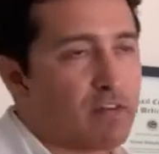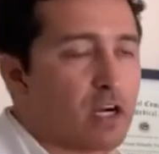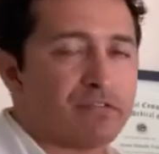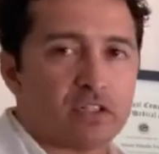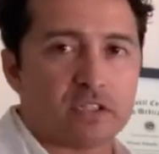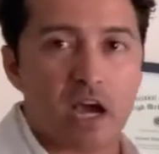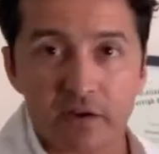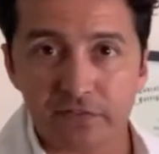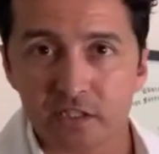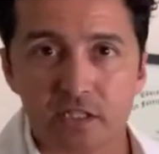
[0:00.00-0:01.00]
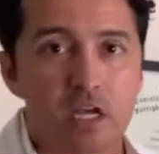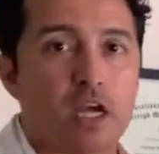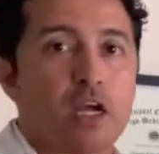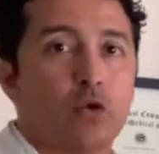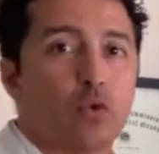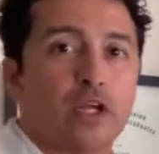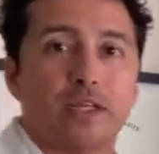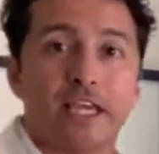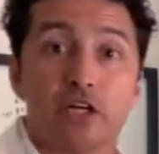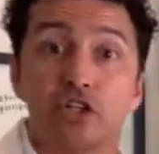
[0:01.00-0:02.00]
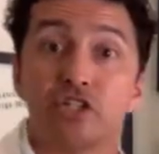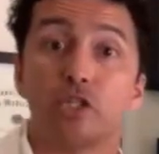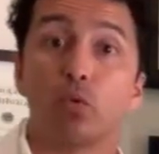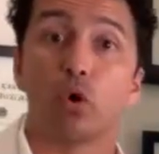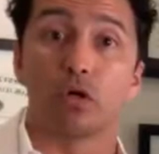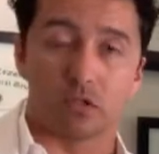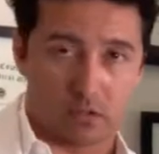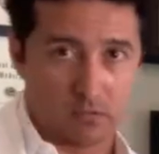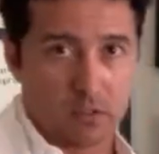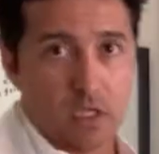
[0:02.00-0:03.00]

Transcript: one of the toughest regulators in the world,